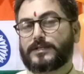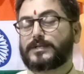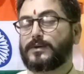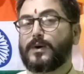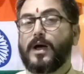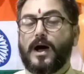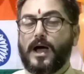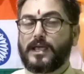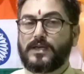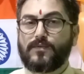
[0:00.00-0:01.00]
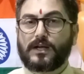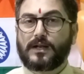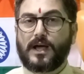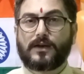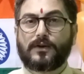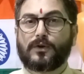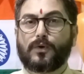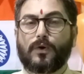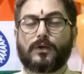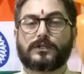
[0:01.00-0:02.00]
So I give a clarion
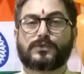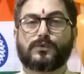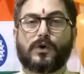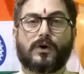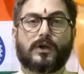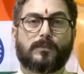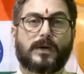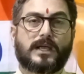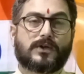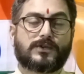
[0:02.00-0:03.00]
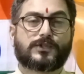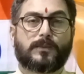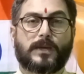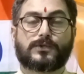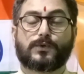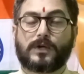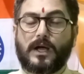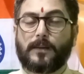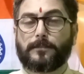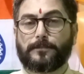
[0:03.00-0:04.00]
call to all my countrymen to
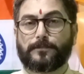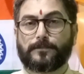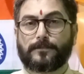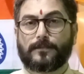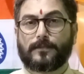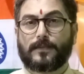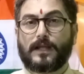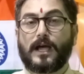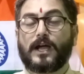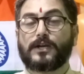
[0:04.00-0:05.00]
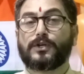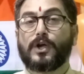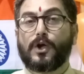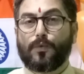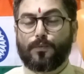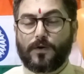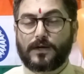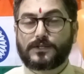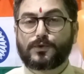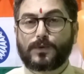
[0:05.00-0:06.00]
come and
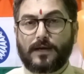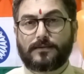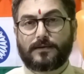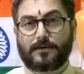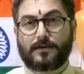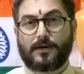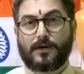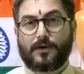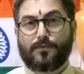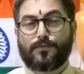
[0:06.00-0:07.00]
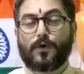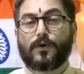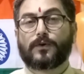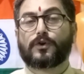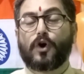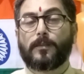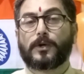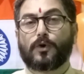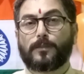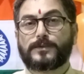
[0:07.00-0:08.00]
work together for
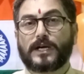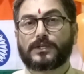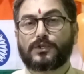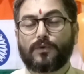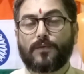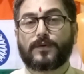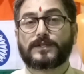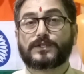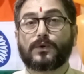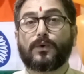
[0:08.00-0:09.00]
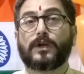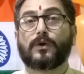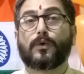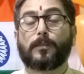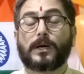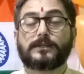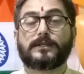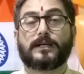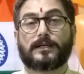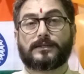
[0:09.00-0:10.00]
common objective of restoring our
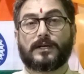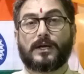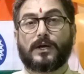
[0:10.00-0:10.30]
motherland